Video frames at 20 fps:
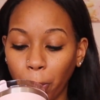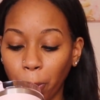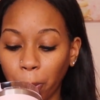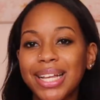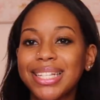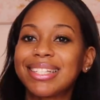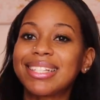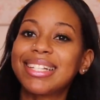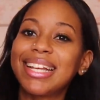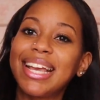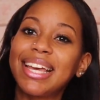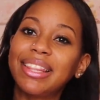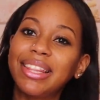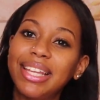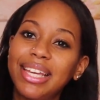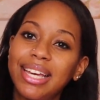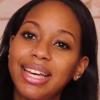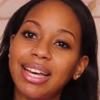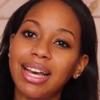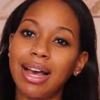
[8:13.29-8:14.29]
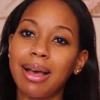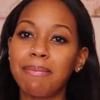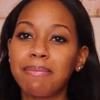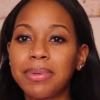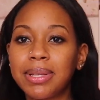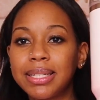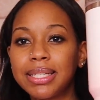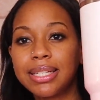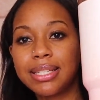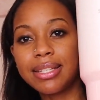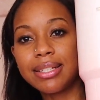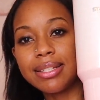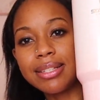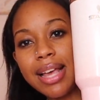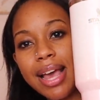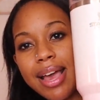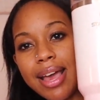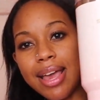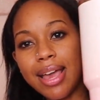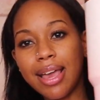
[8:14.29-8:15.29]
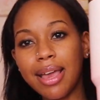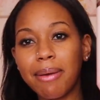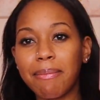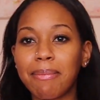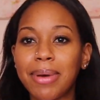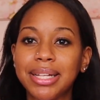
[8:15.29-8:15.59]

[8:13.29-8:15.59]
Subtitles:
my Stanley cups, save